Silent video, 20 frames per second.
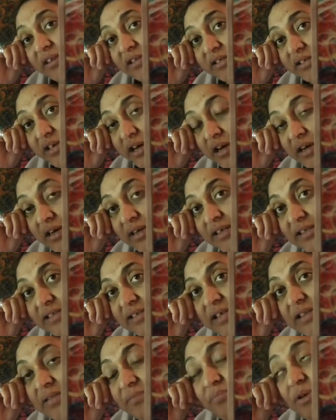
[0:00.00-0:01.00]
the tides.
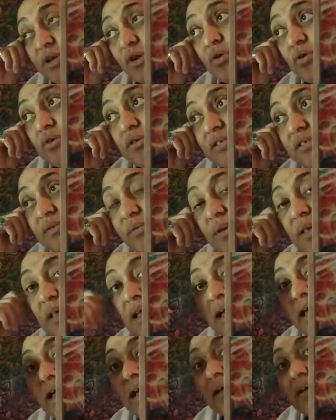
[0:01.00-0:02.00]
And because we
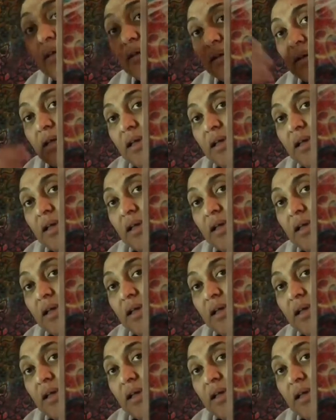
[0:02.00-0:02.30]
are,